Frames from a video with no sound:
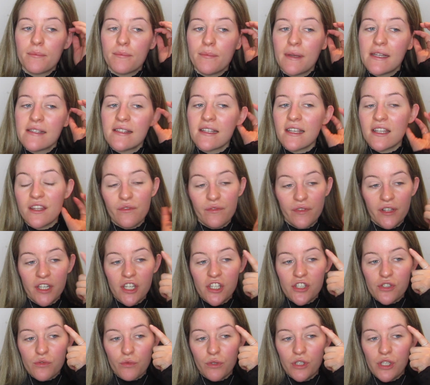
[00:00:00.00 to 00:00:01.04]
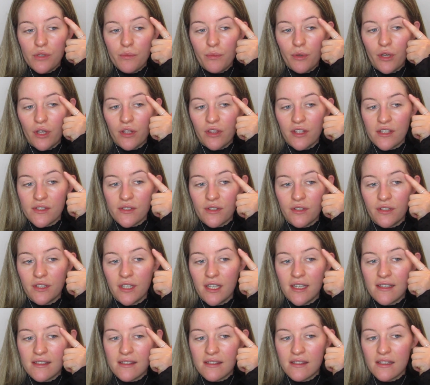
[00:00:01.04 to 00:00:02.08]
basically the finish when you put this on
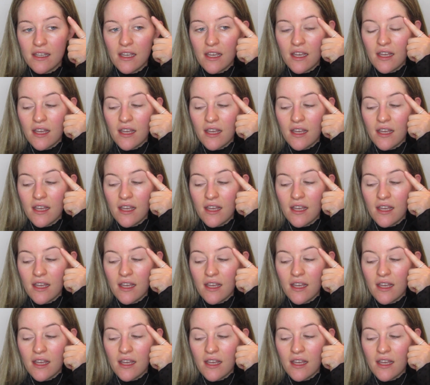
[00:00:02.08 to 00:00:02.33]
is